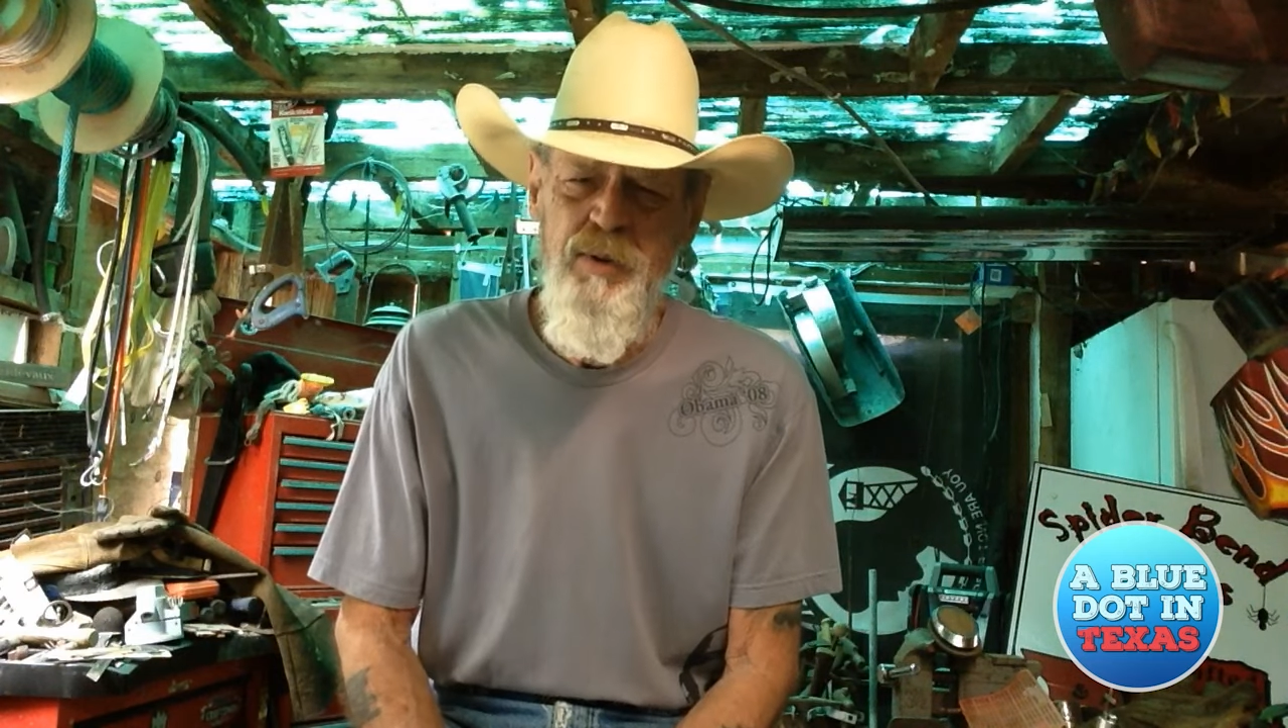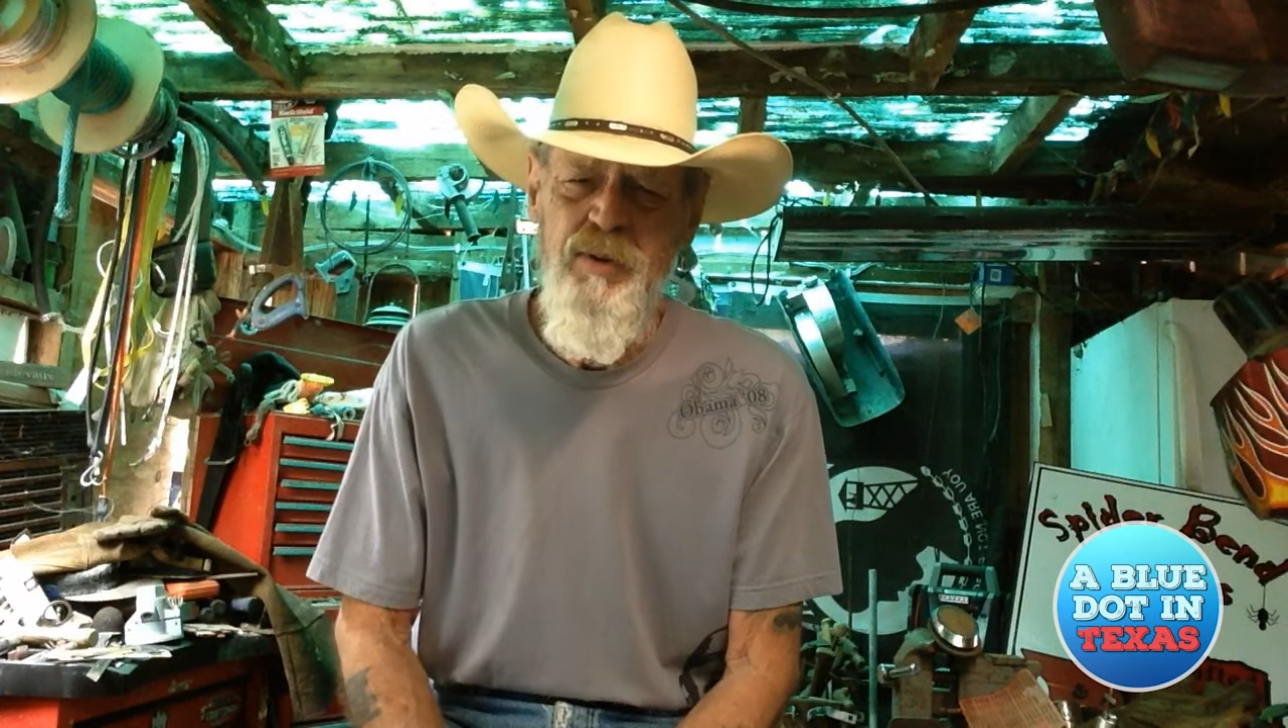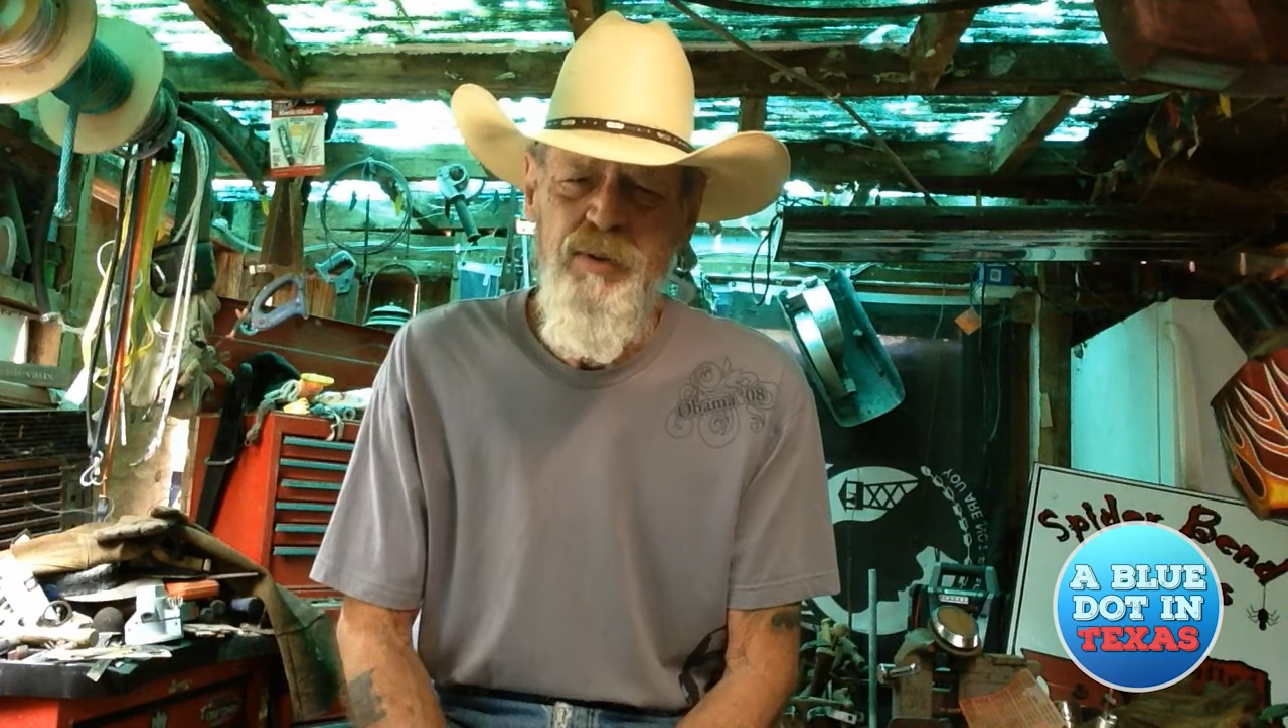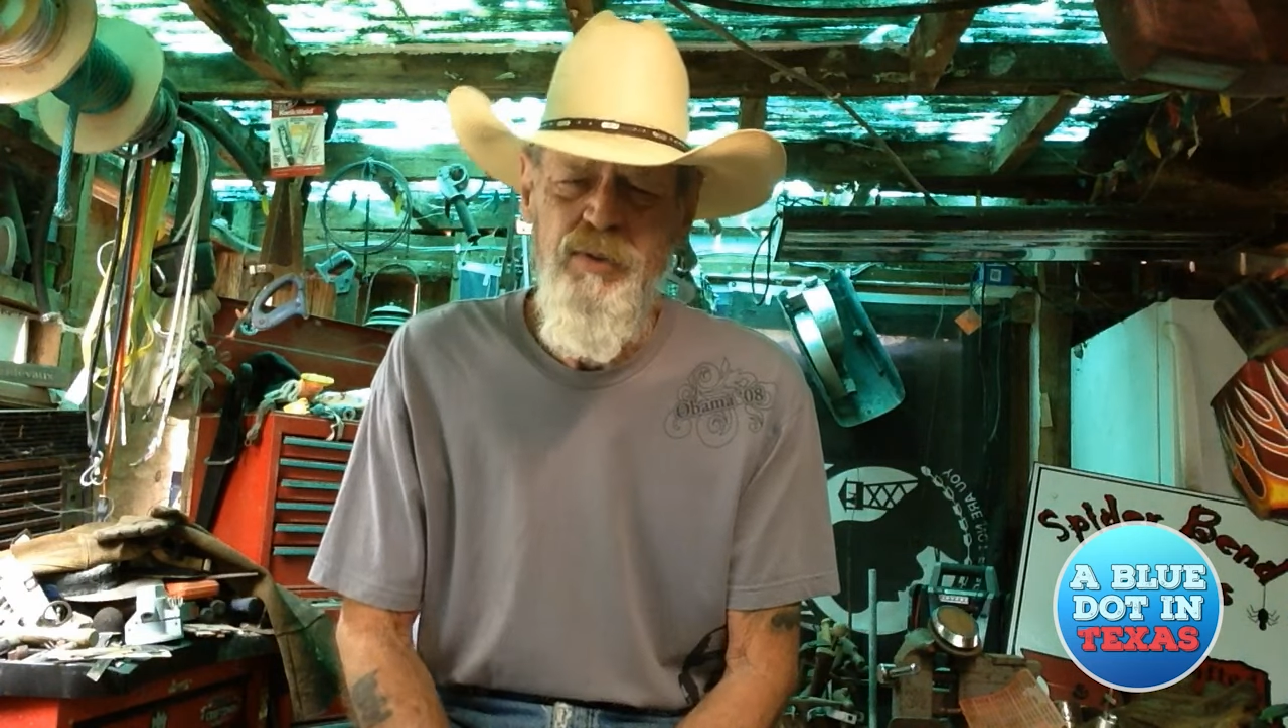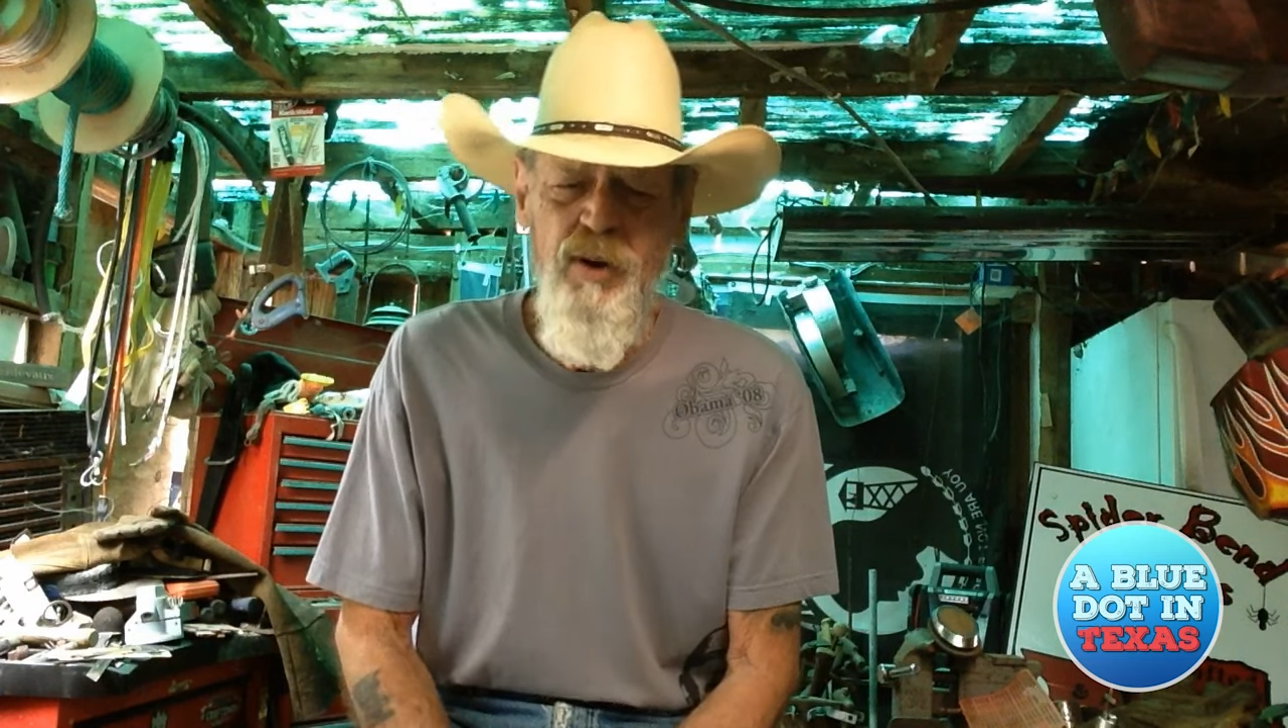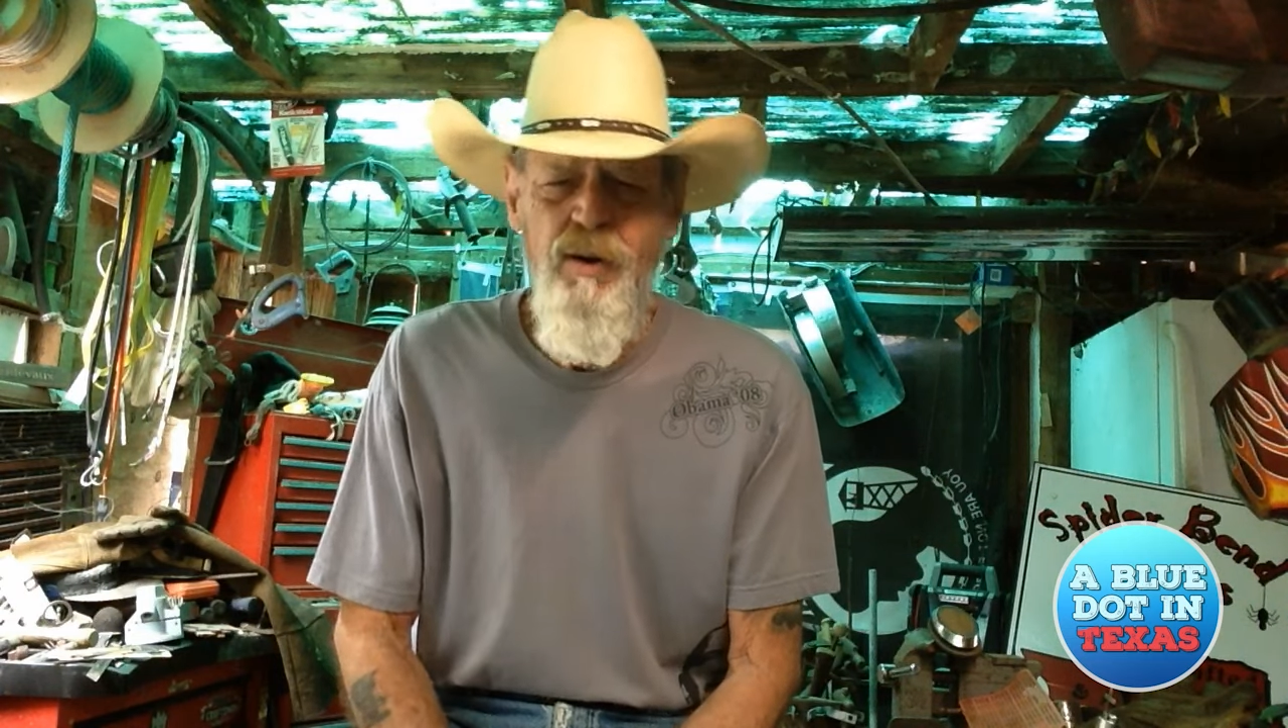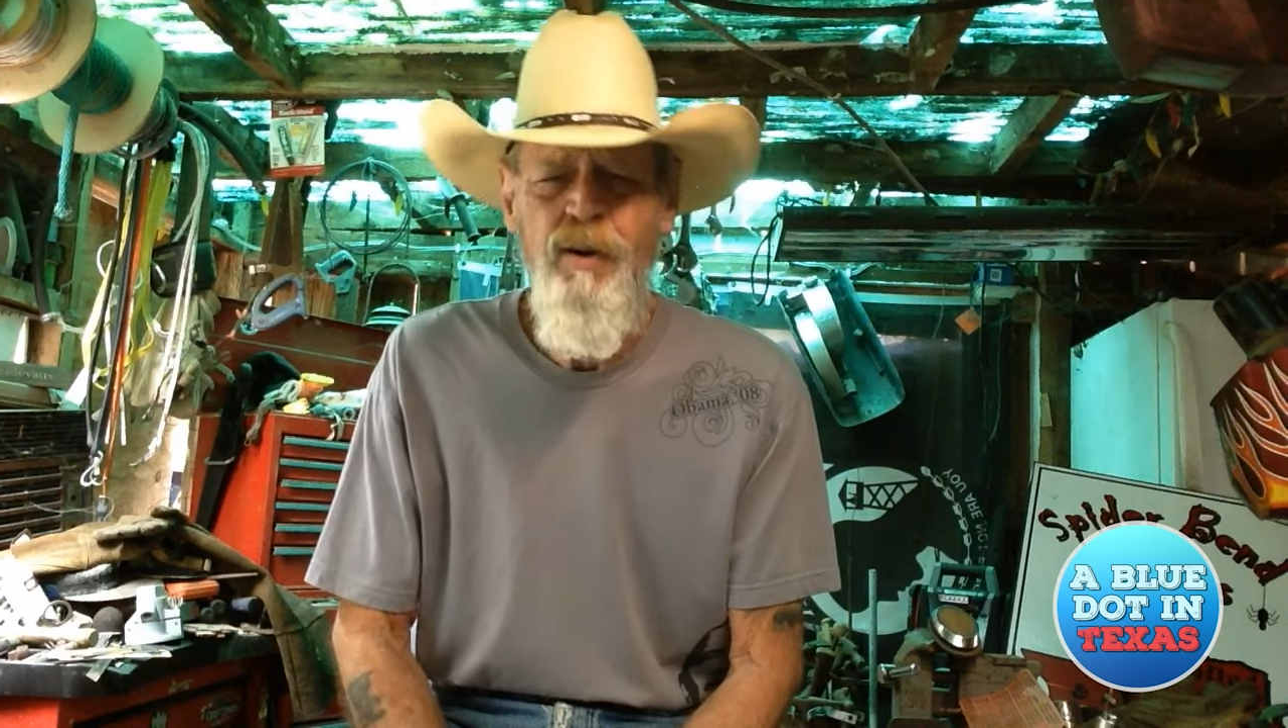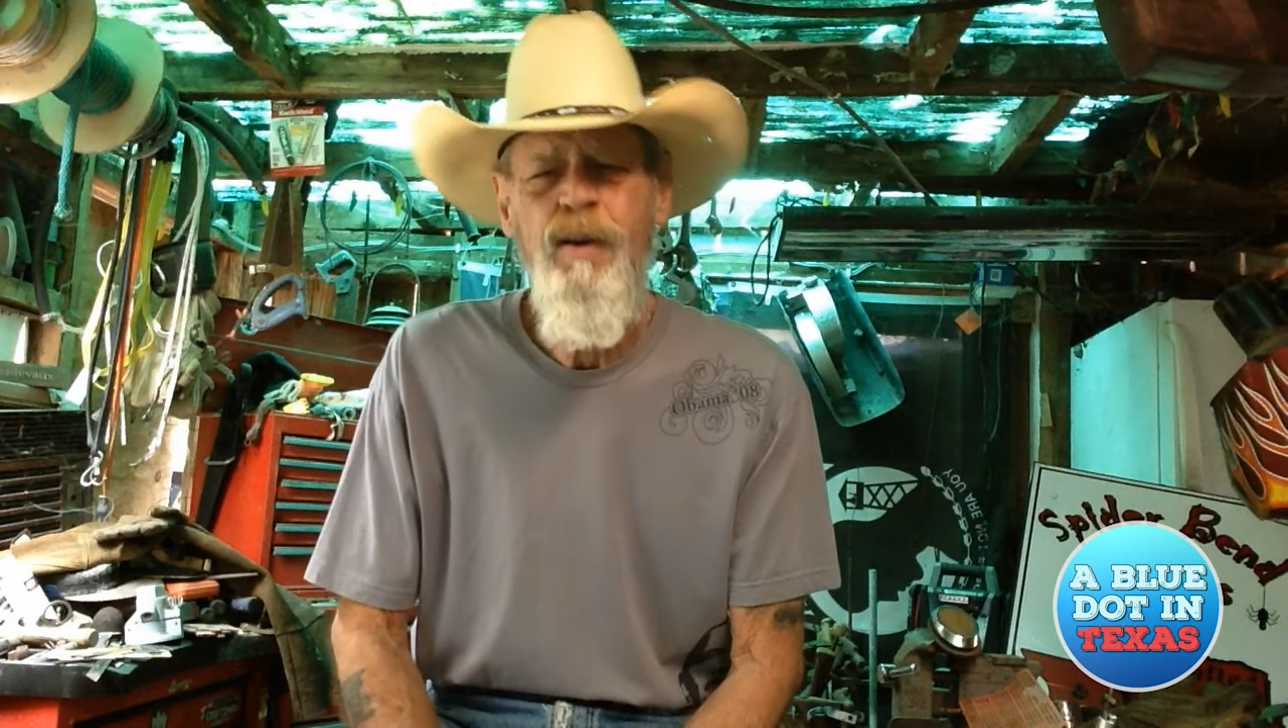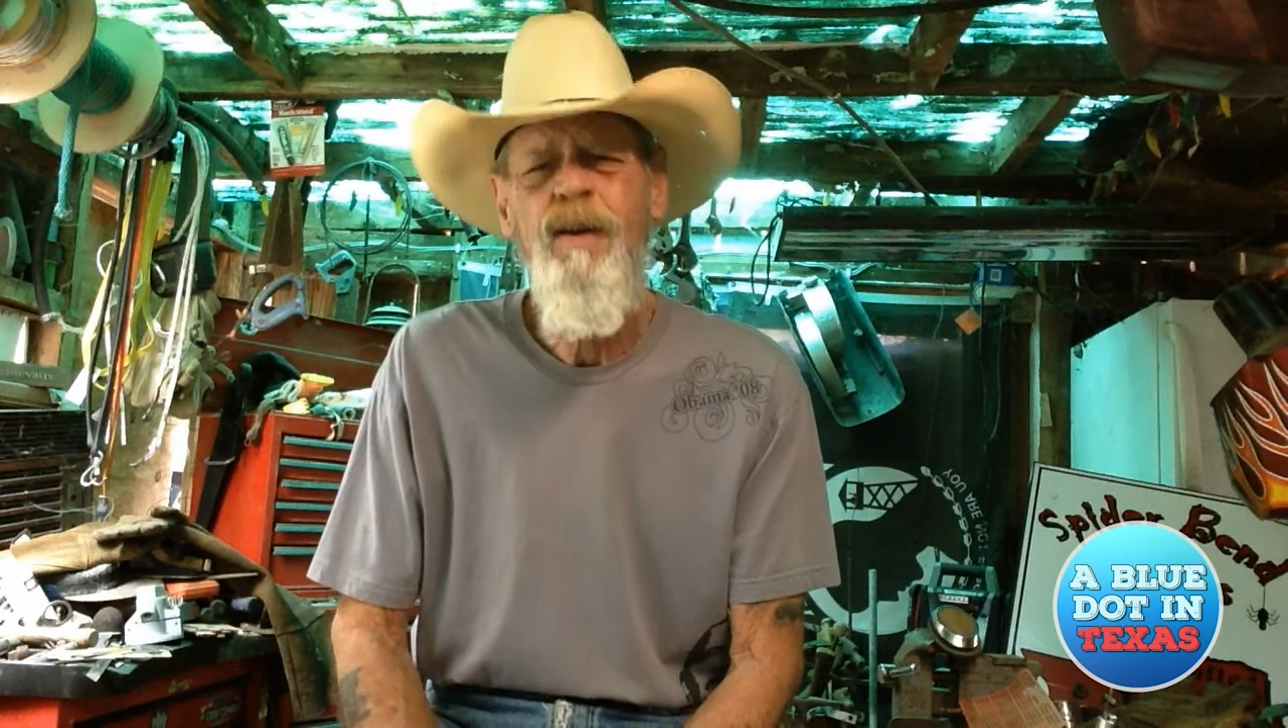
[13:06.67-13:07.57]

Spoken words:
with you, sir.